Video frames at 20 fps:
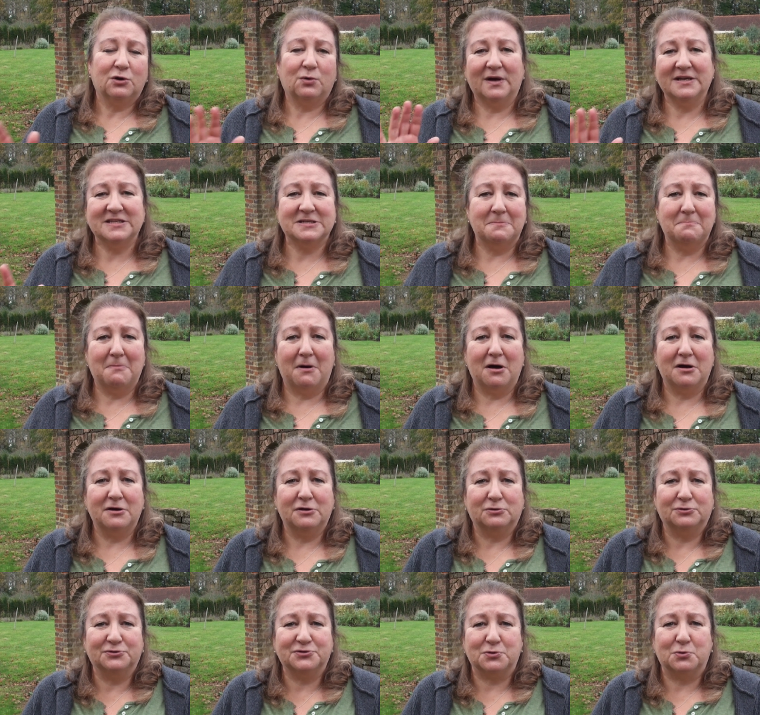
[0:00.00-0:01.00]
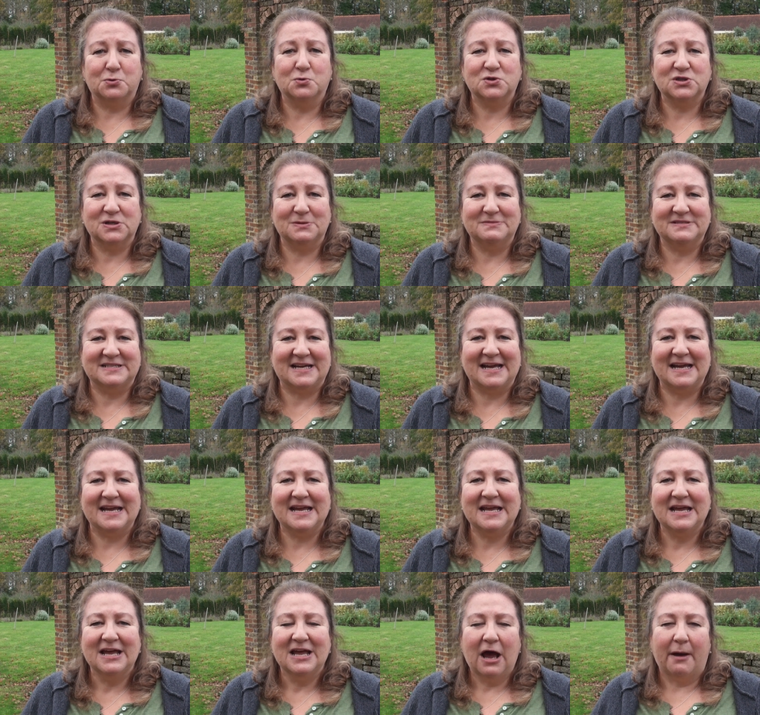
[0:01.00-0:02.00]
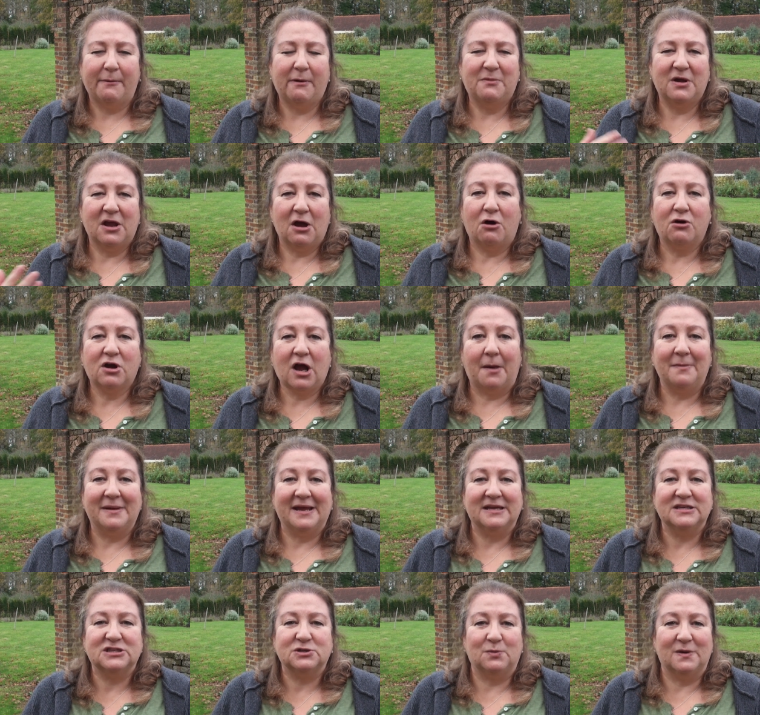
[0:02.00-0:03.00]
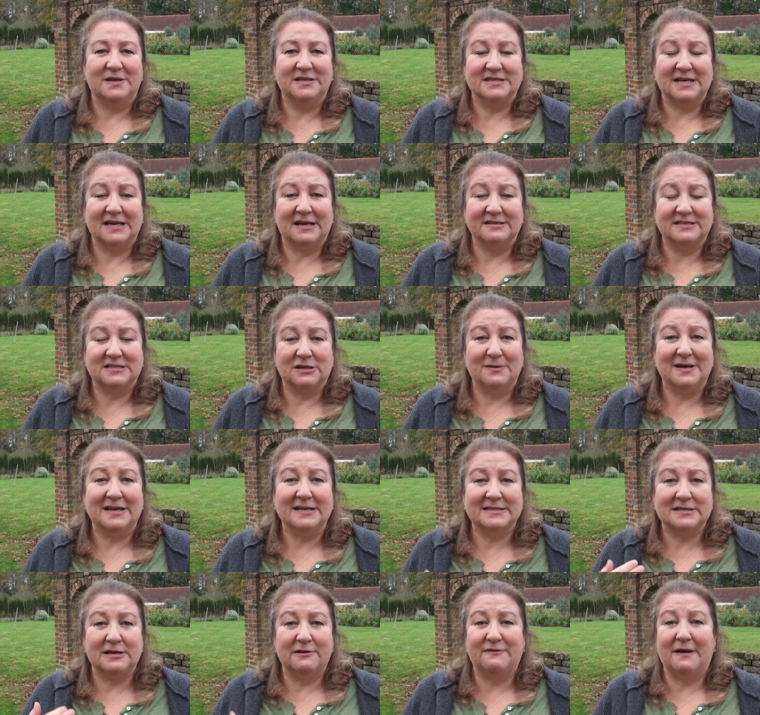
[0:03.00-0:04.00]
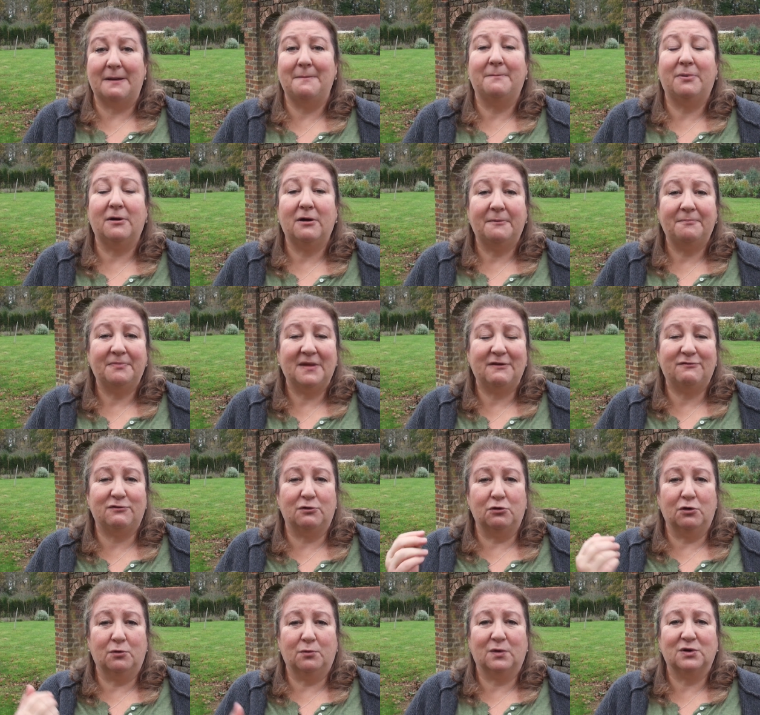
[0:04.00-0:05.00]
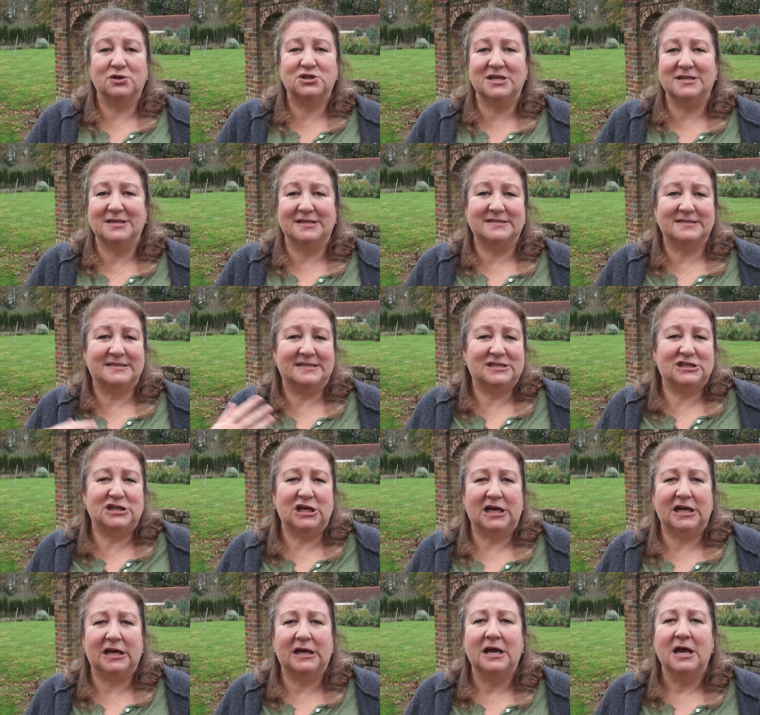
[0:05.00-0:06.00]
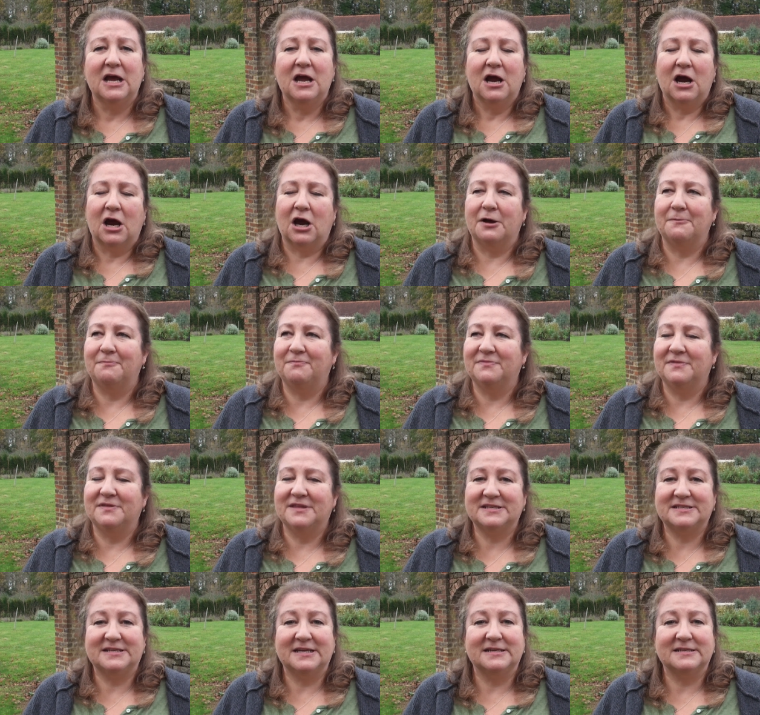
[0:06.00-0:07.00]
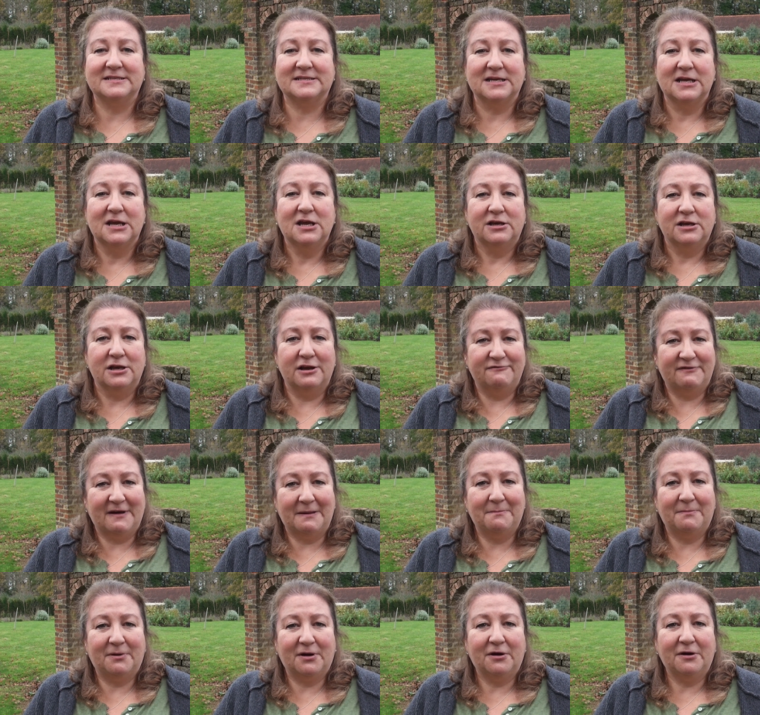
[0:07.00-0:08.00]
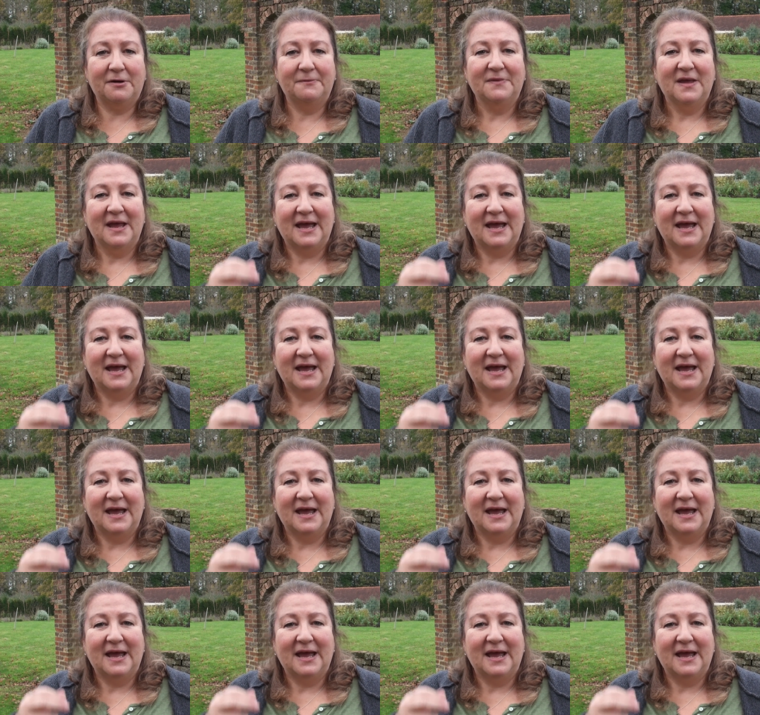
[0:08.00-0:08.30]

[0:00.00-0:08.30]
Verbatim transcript: quite a mild autumn day. I mean, we are coming into winter now. So it's November. If you're not watching this this year, um, this is November